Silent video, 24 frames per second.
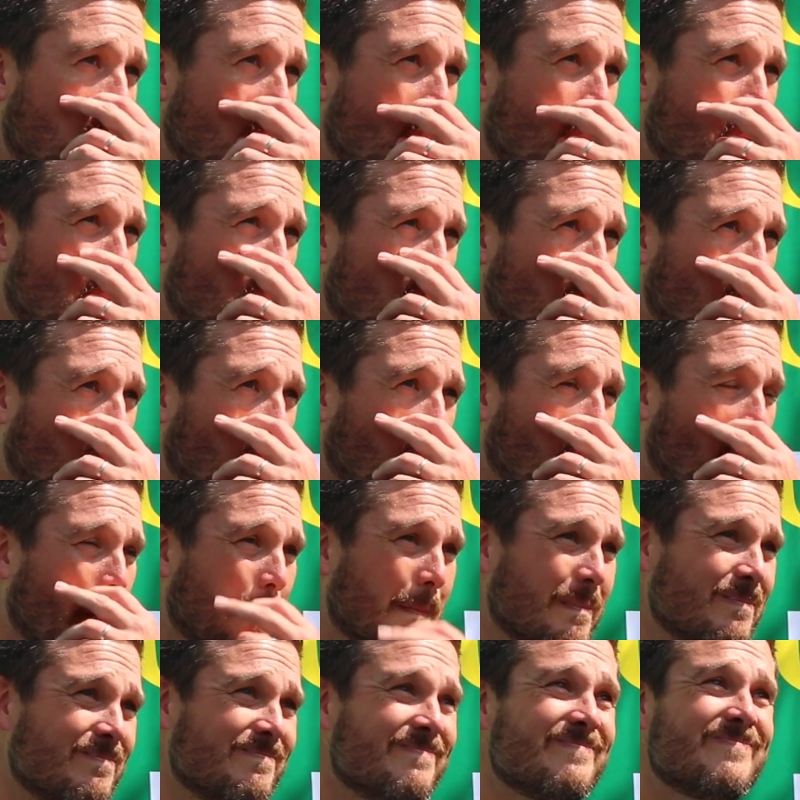kind of
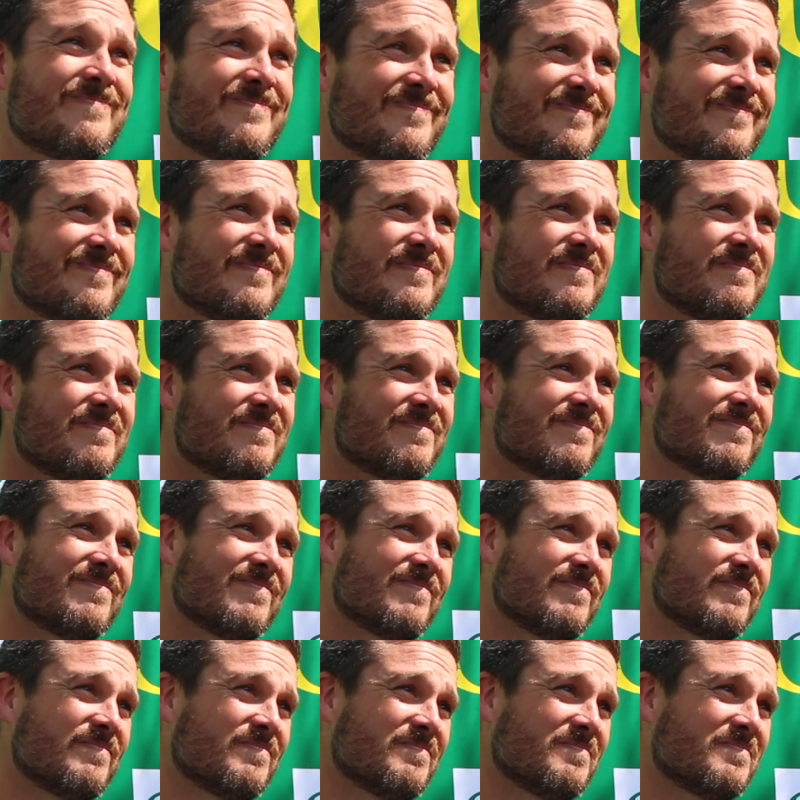transitioning the game. What was
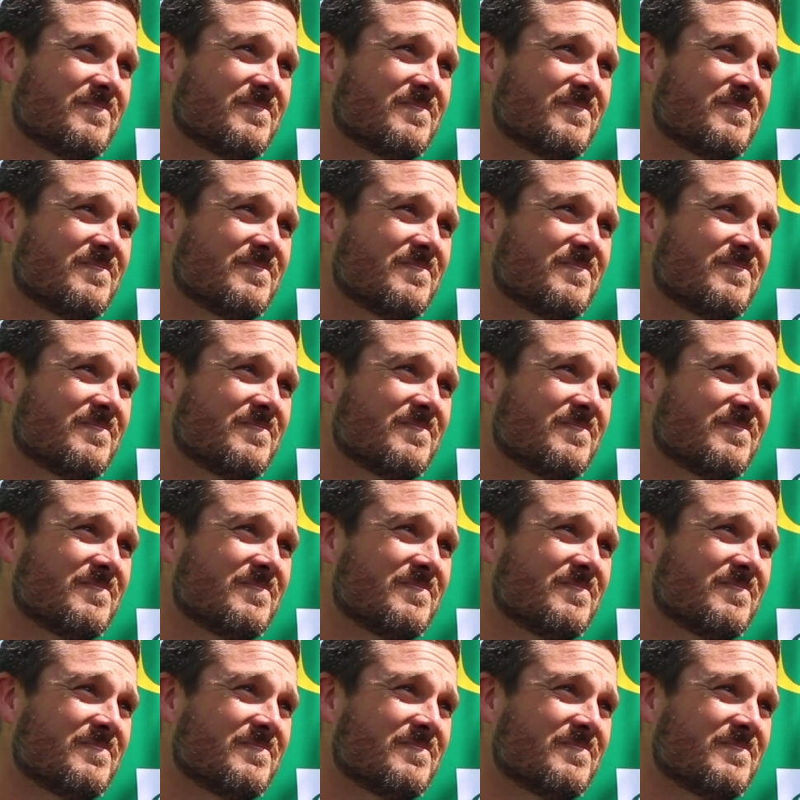that?